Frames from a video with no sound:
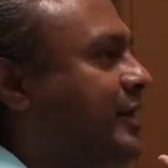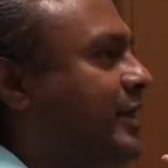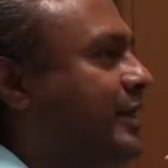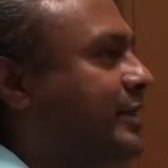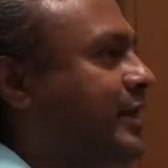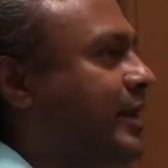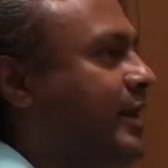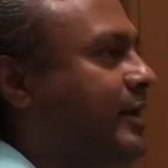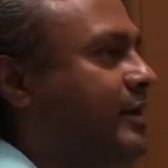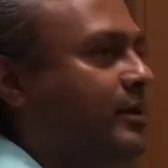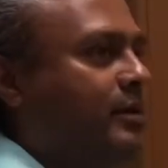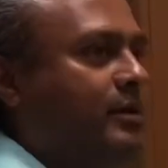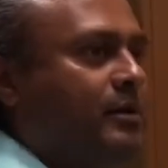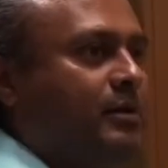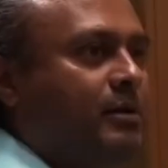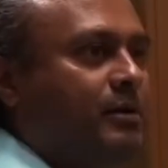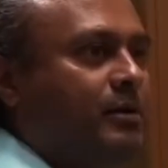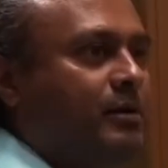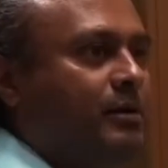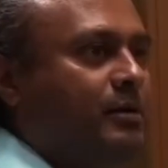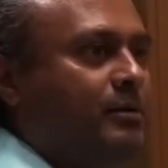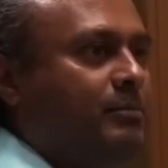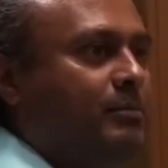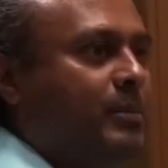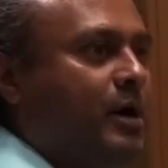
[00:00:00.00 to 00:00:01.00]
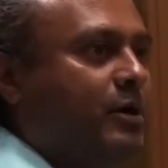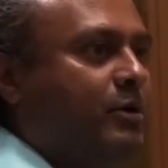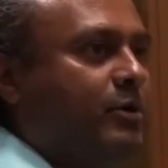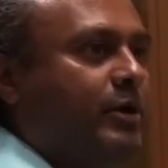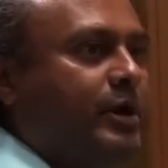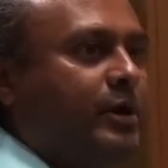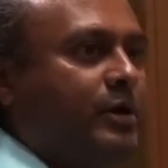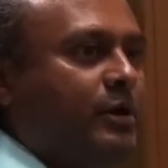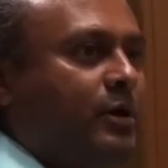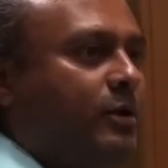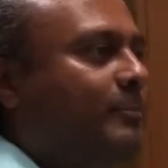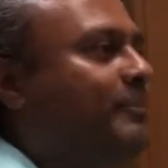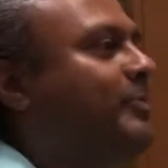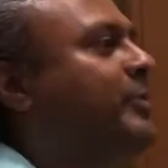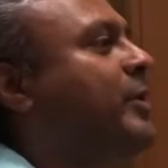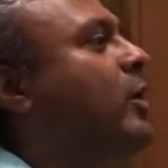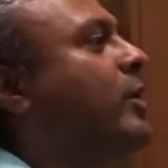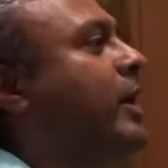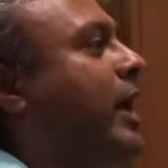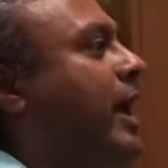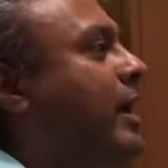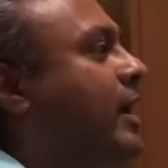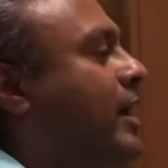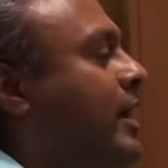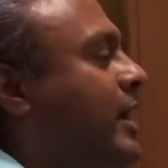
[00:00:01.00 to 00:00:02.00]
like that? Mockery? No?
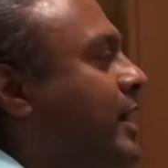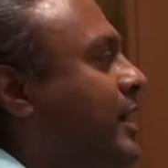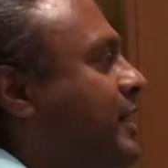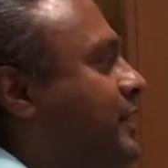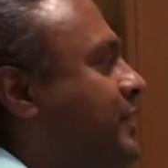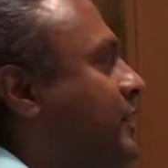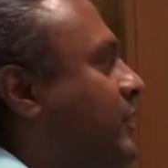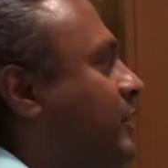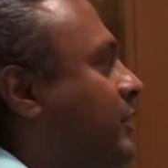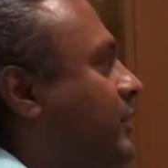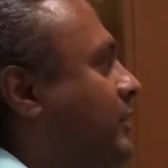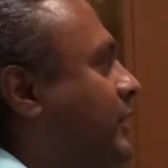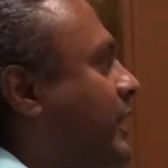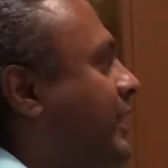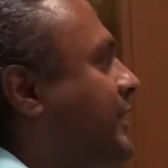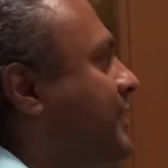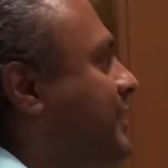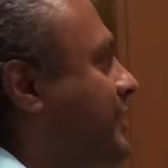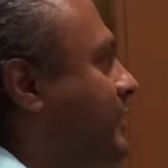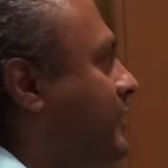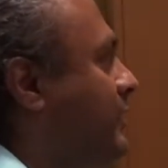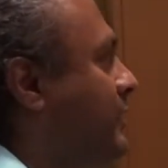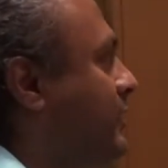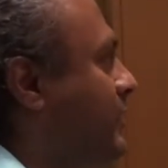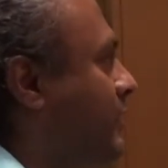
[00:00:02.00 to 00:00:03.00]
Okay. So let's